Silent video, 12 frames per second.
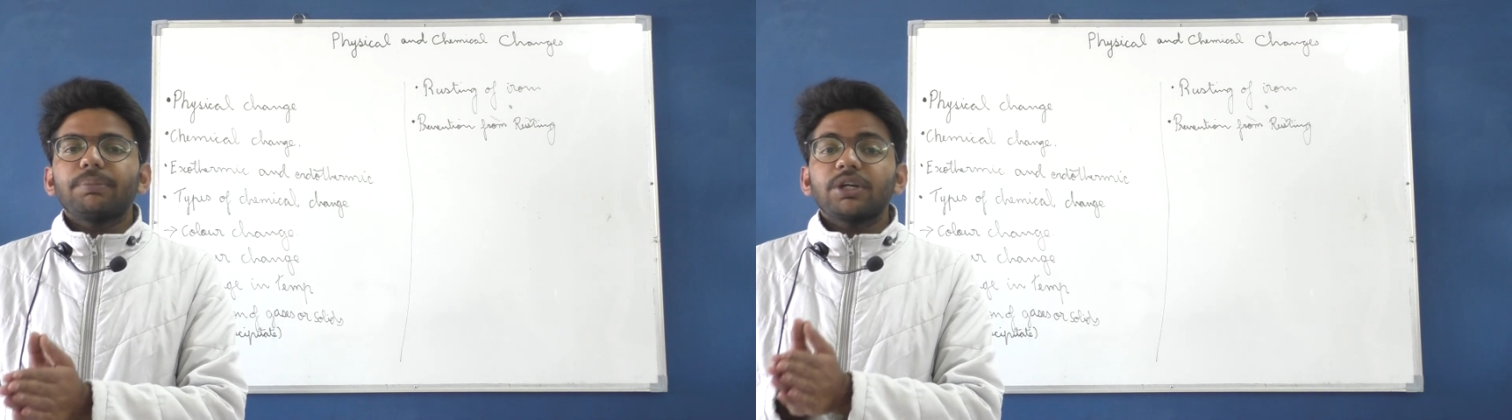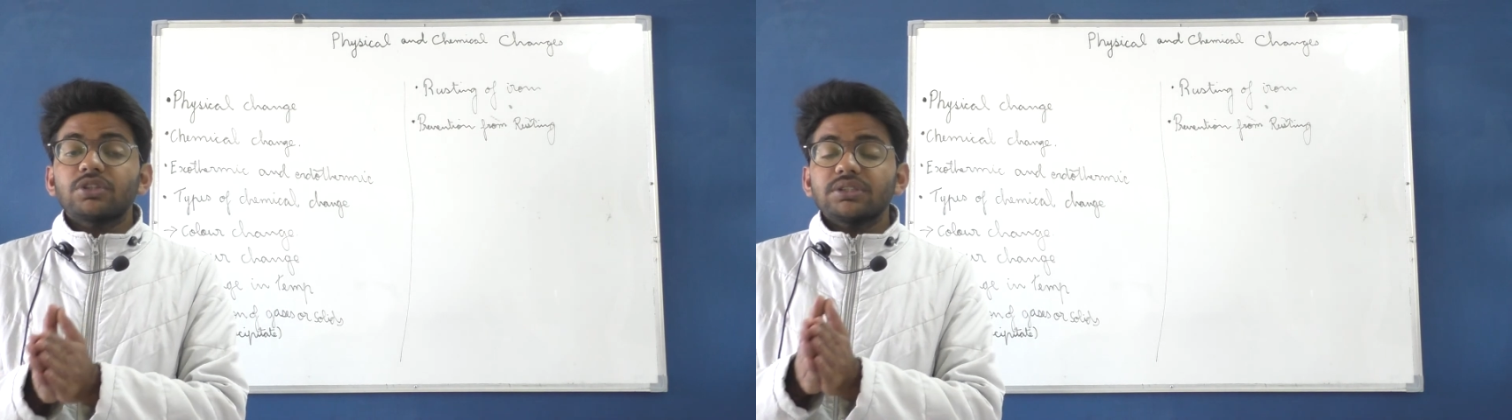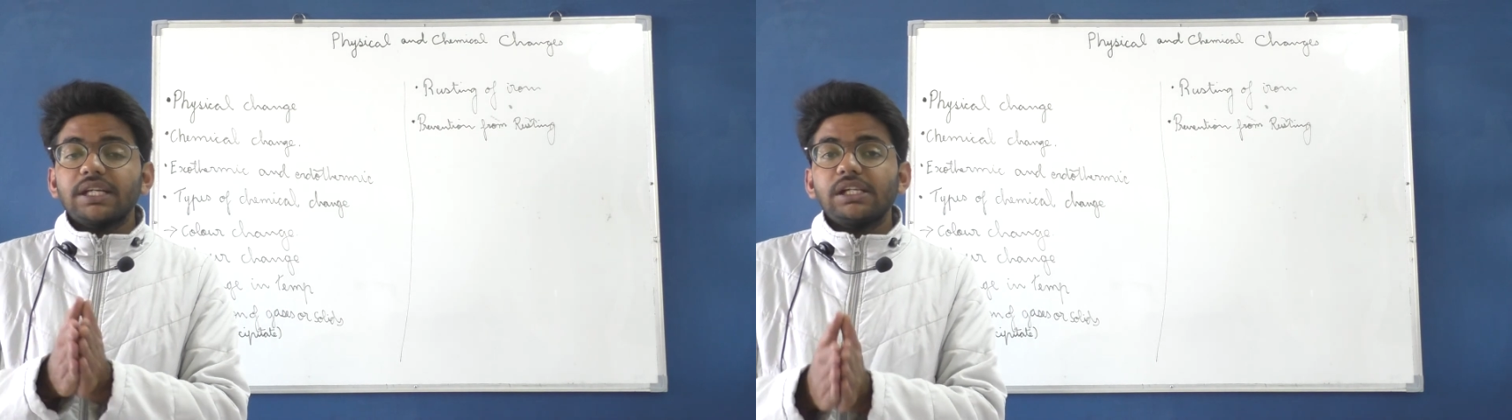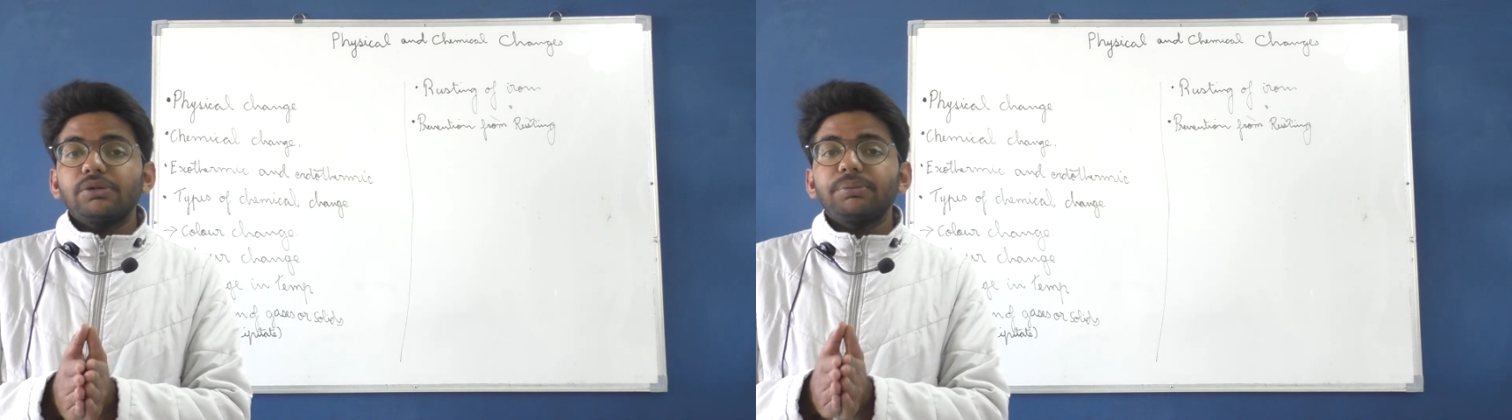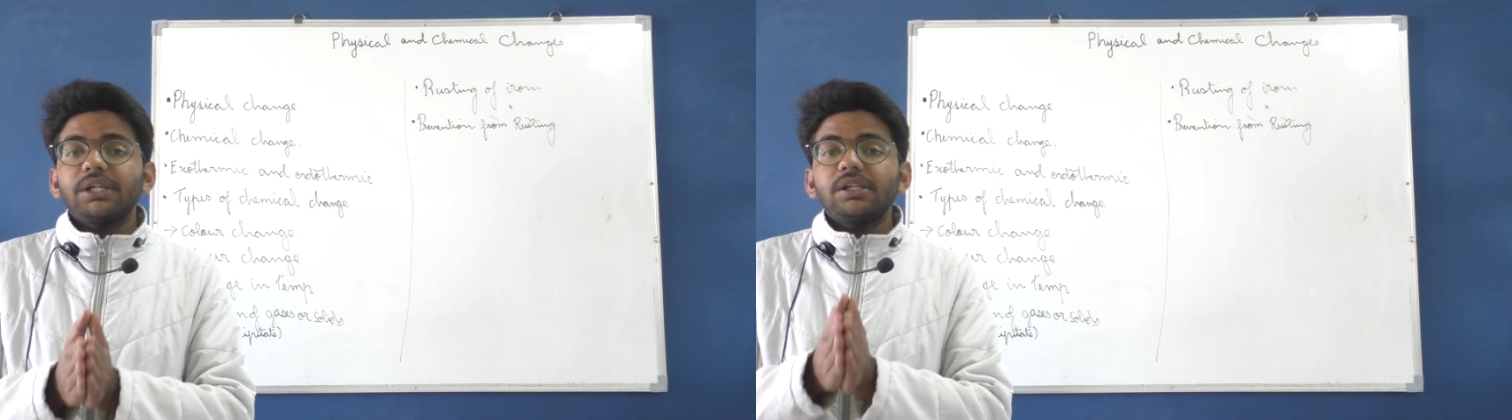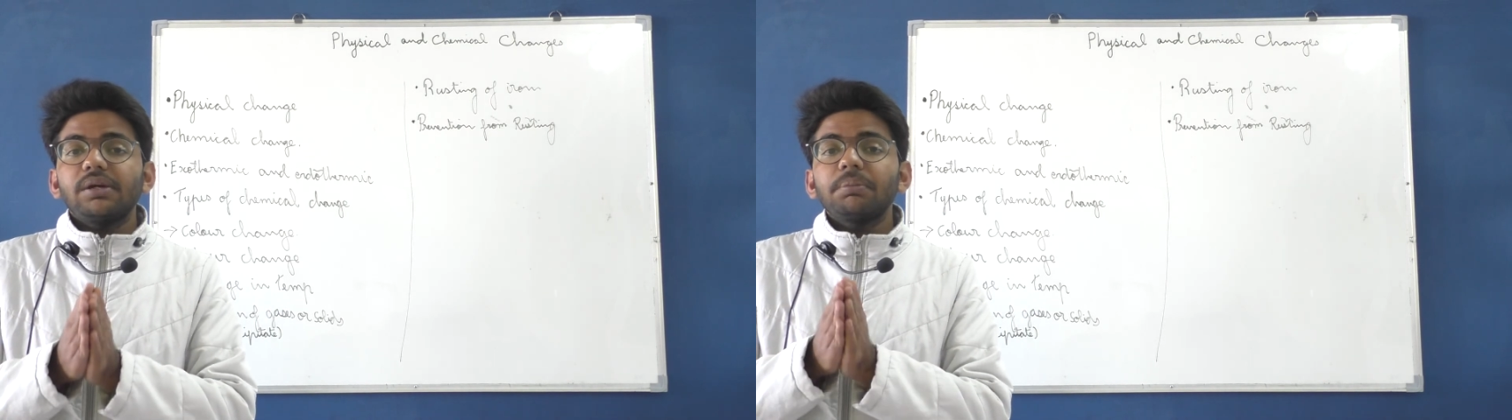because
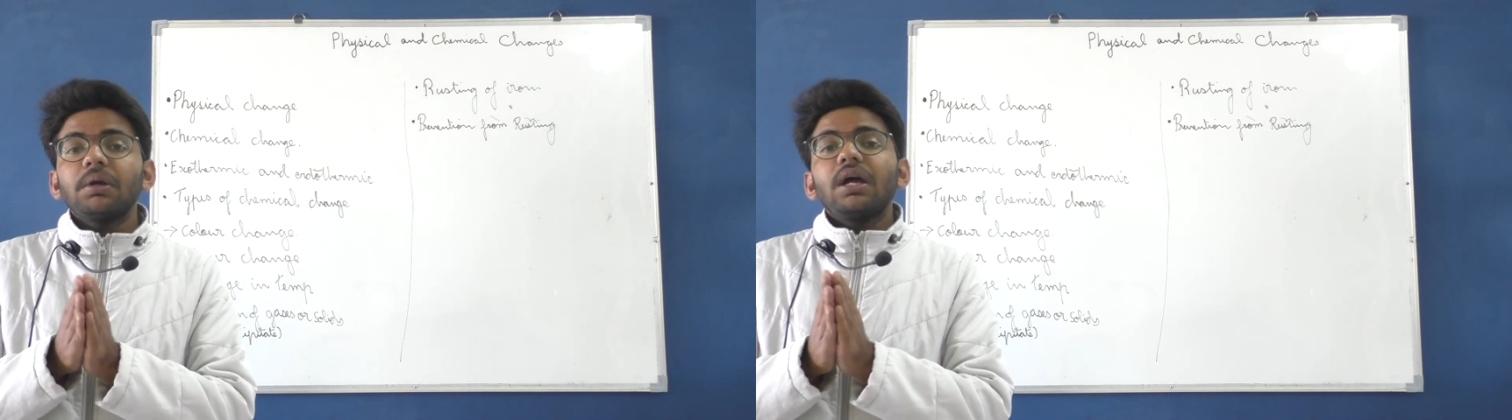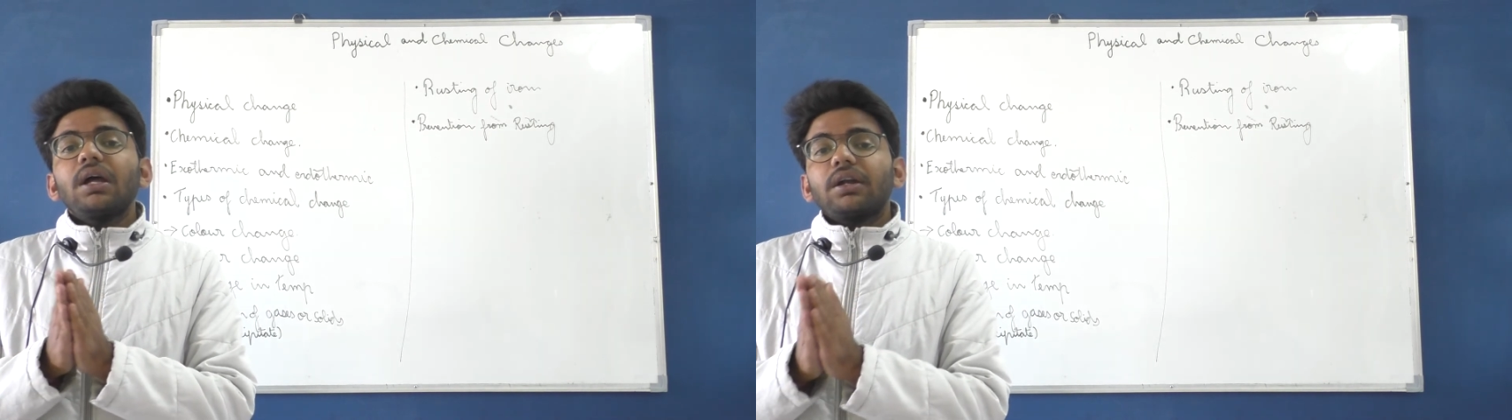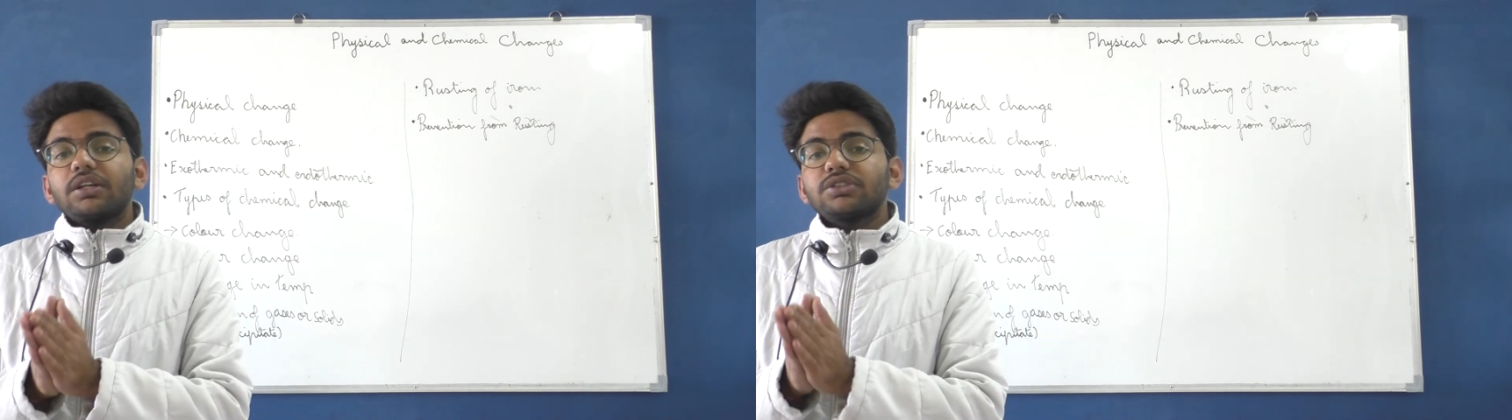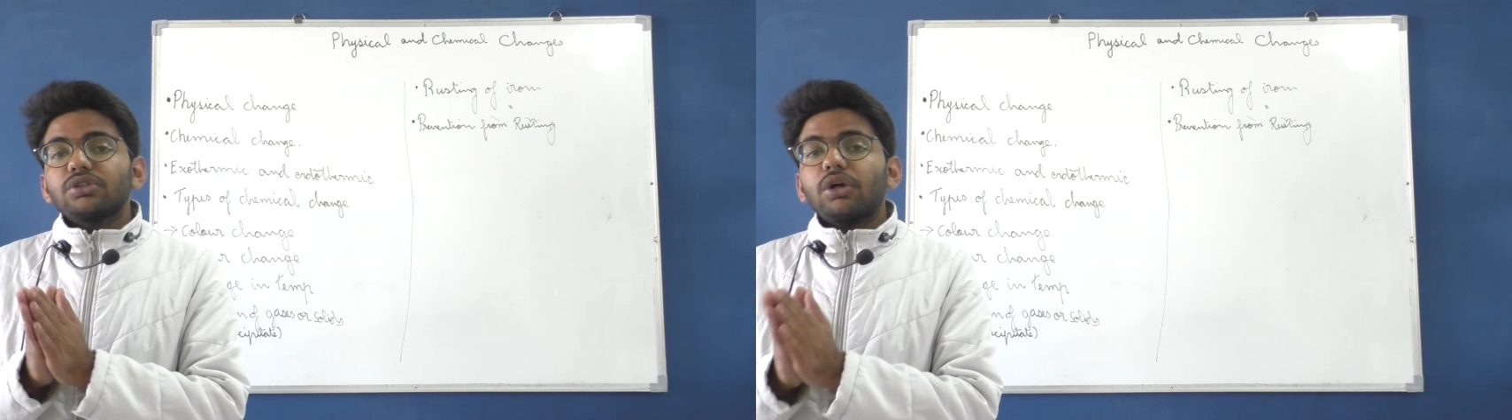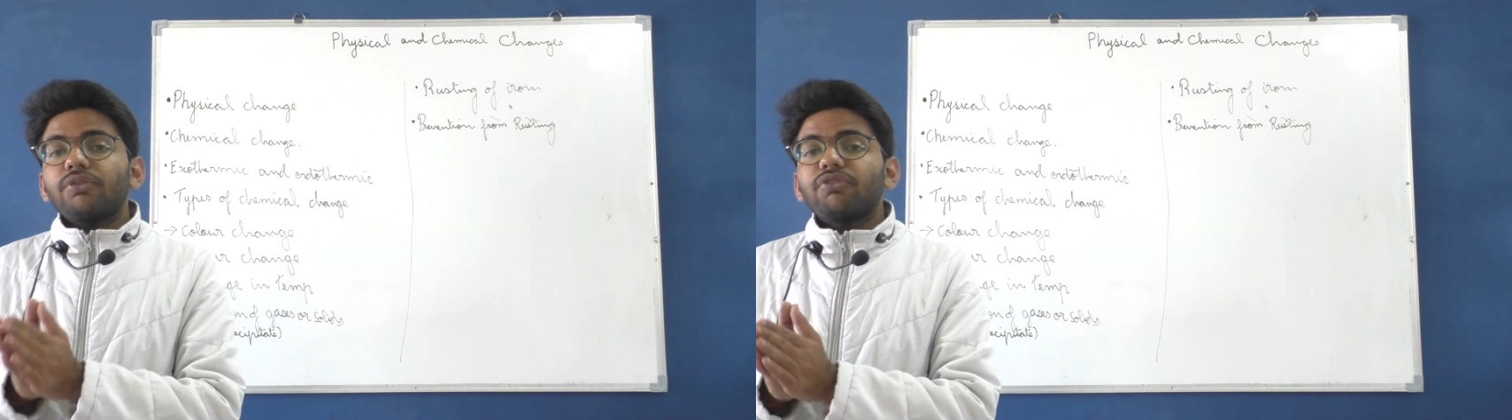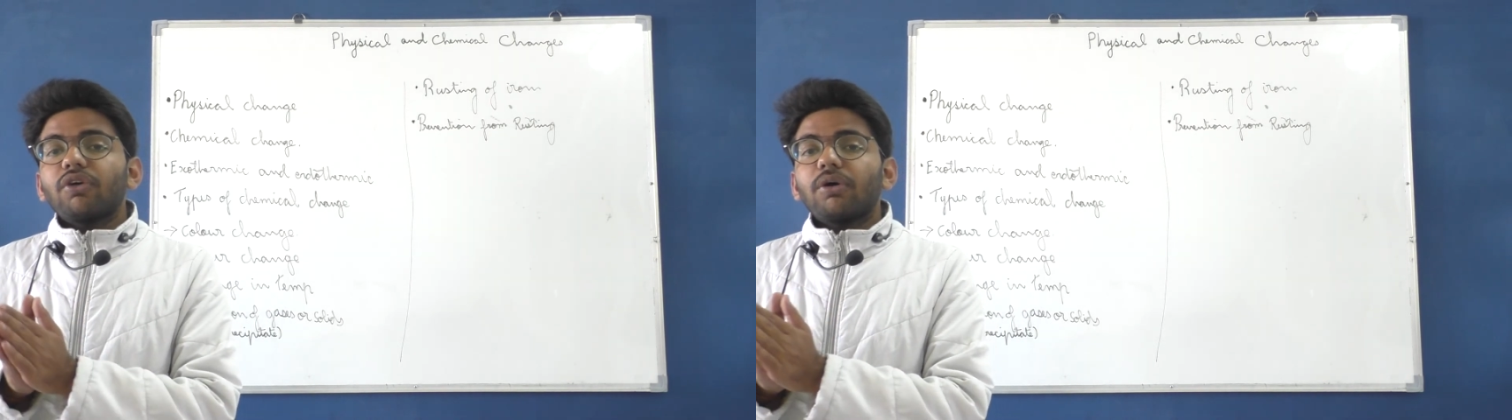aluminium does
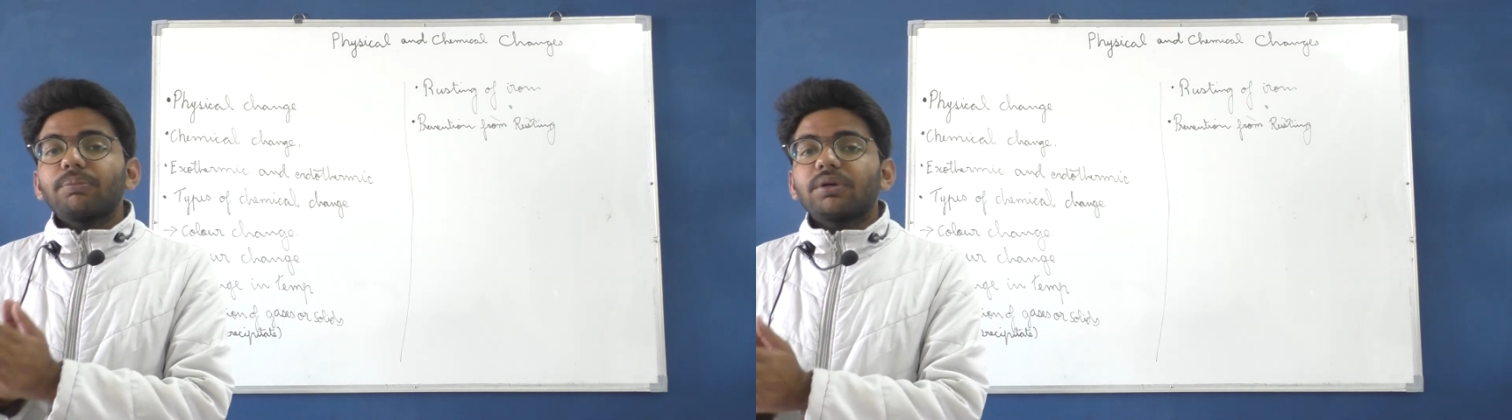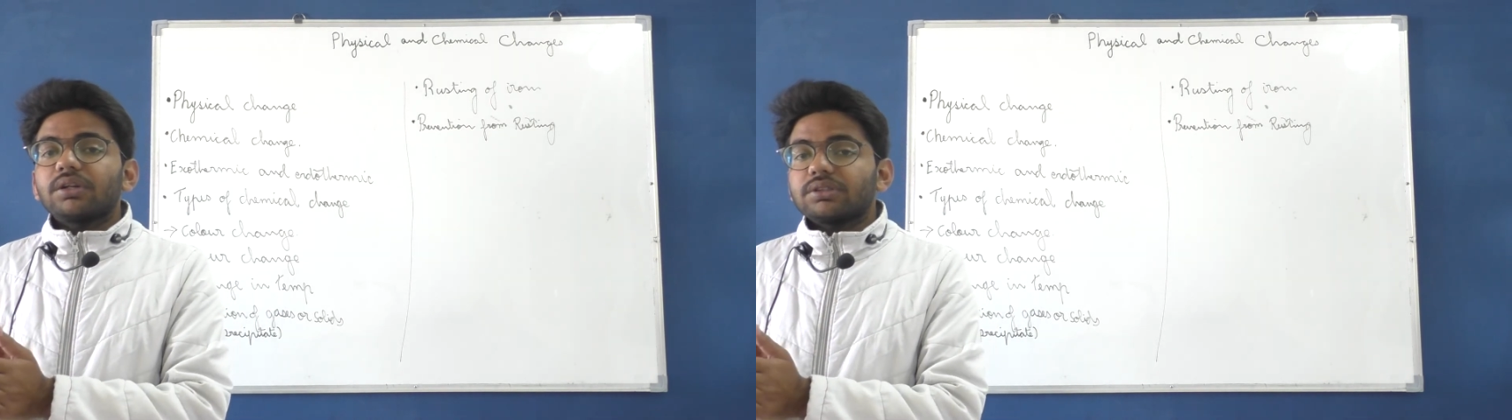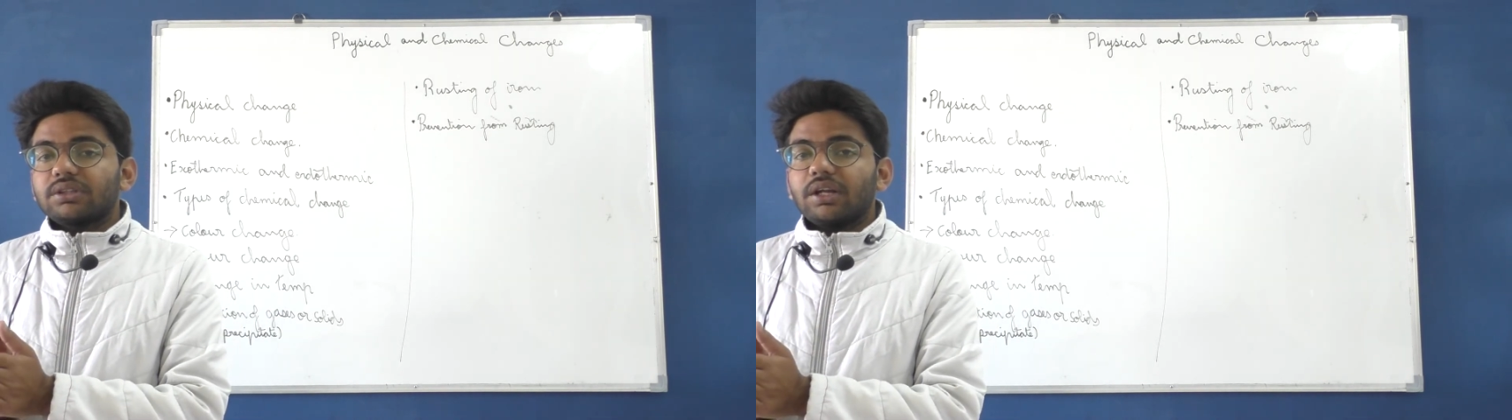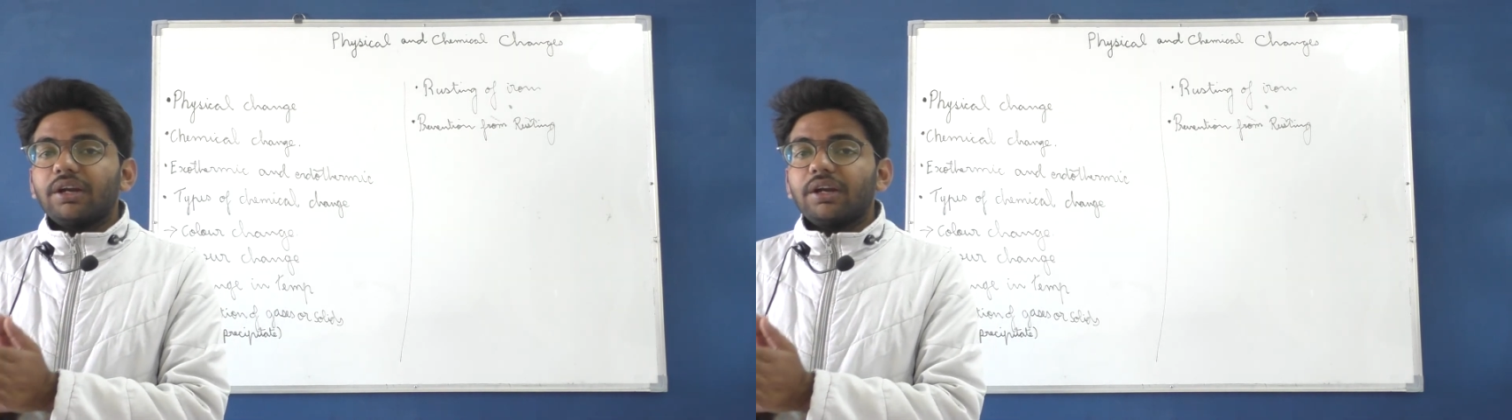not form rust.